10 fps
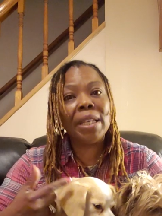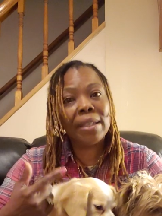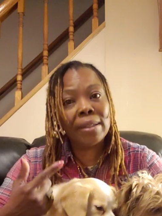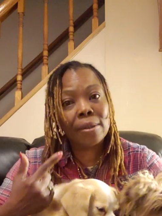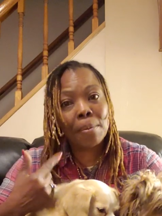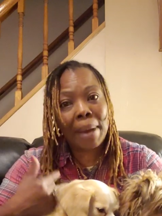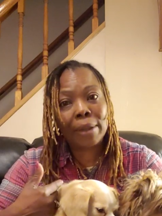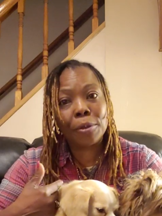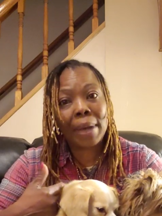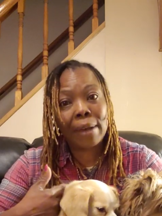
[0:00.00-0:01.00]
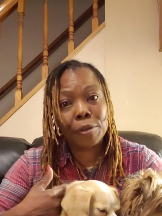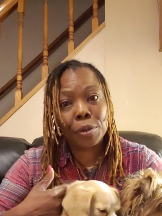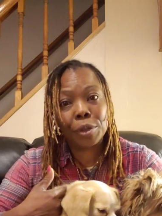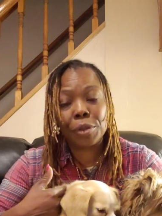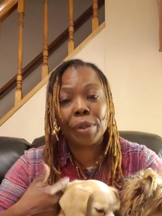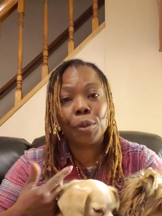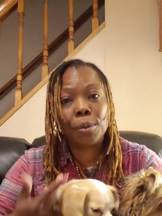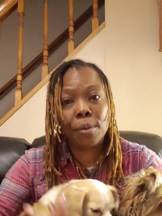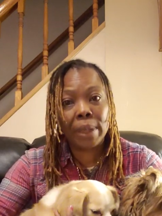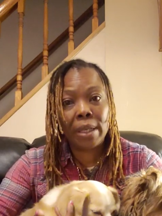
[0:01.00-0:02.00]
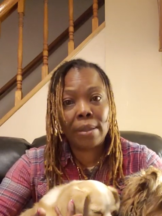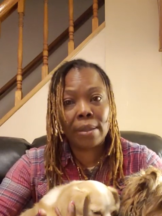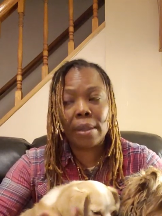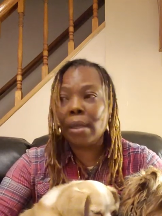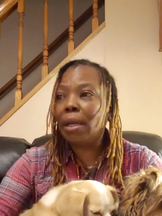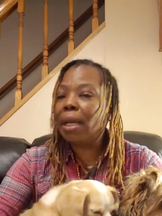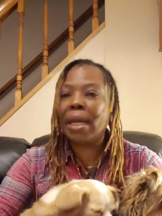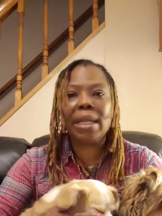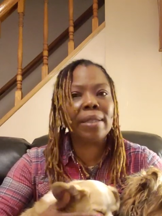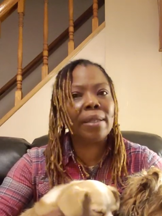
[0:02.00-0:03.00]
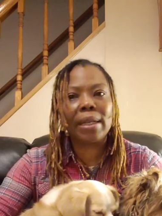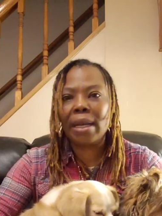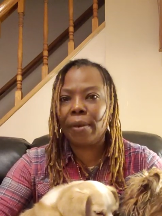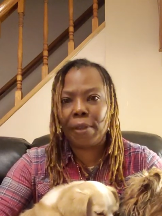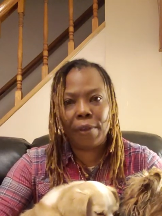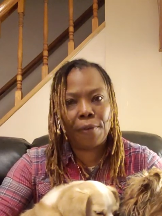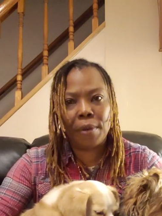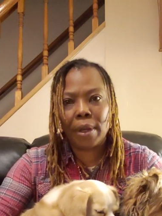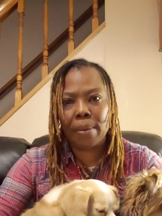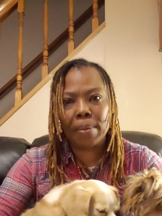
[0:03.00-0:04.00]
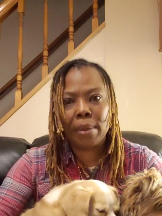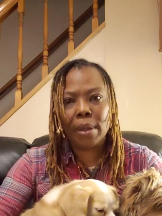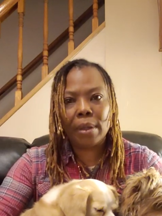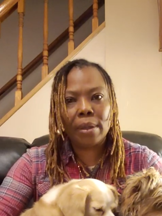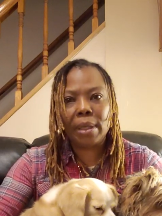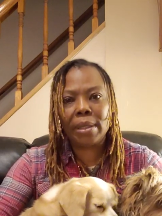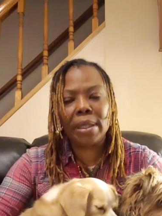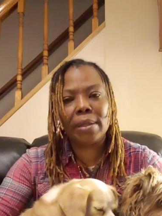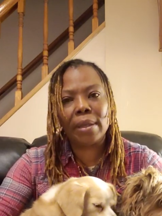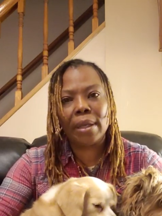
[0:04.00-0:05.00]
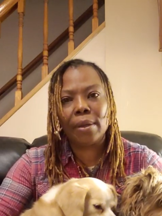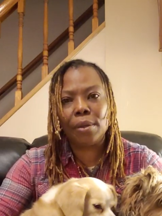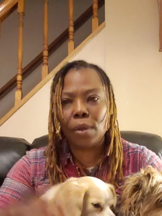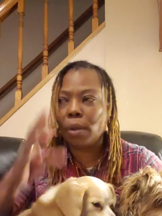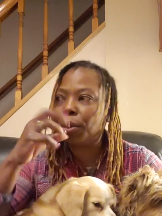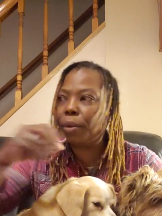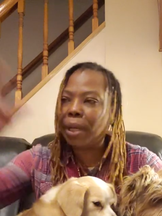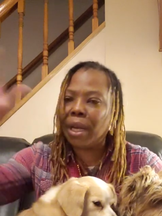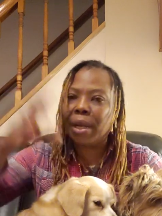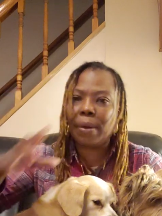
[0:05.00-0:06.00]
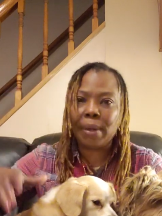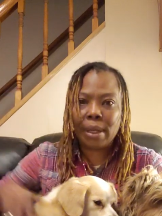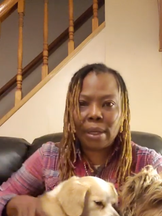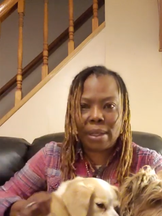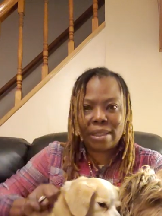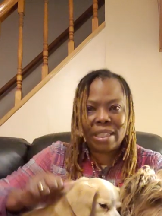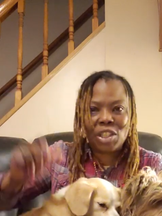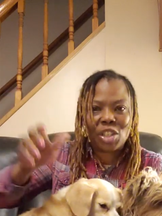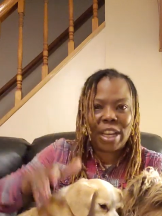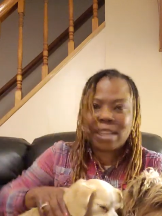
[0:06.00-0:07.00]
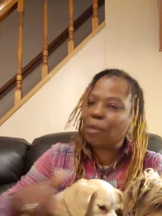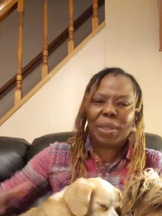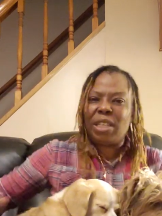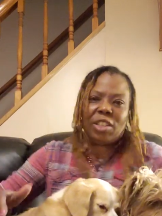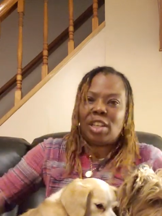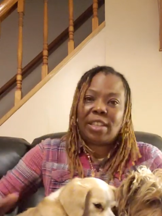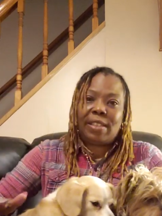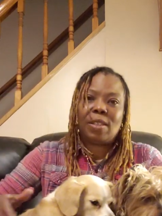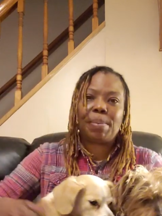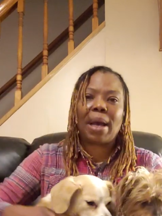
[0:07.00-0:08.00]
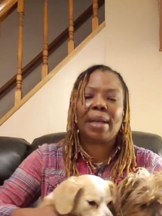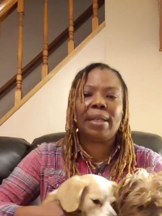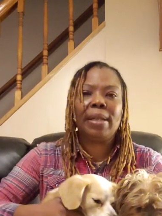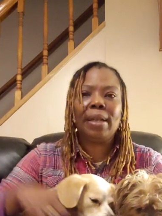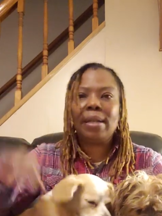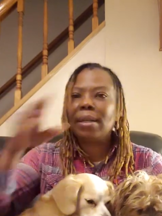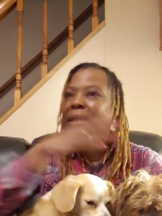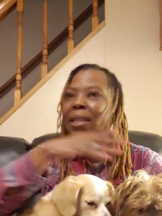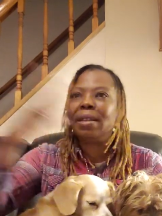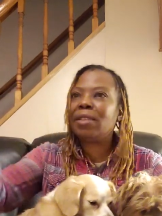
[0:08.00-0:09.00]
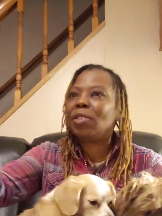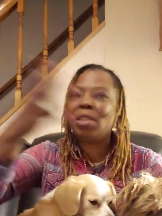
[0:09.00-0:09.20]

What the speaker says: He is about to have surgery in 2 weeks, and it's not healthy for him. This is not good, although here, because he sheds, when he shakes his body, he